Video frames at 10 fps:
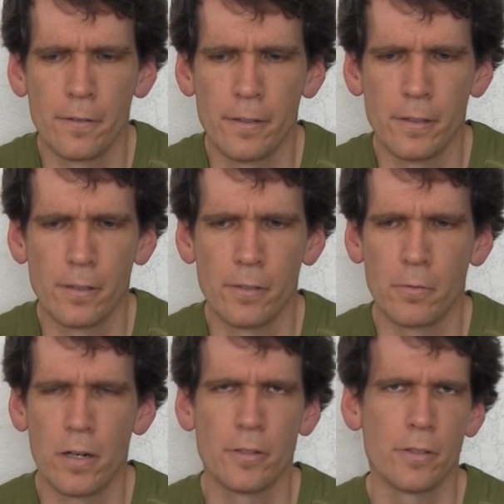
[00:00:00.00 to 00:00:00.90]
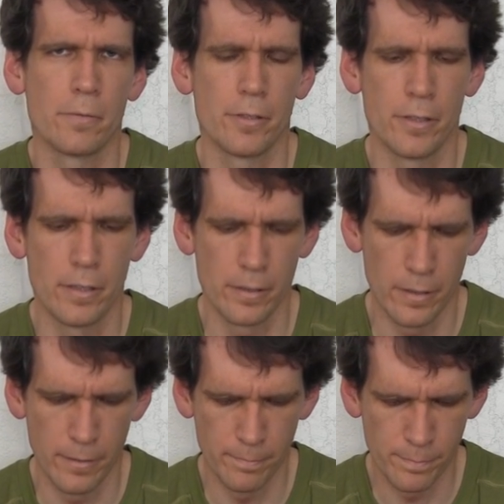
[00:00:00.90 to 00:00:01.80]
go into the washing
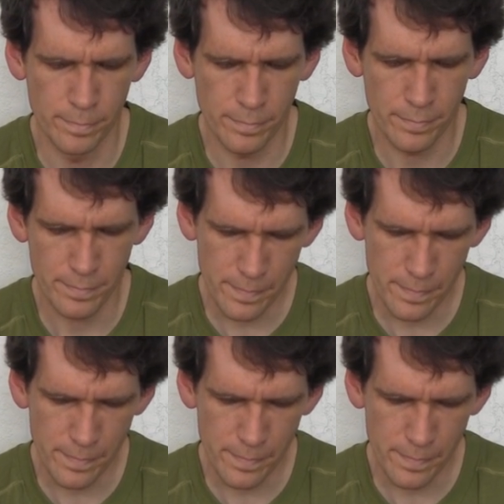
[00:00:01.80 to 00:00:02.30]
machines and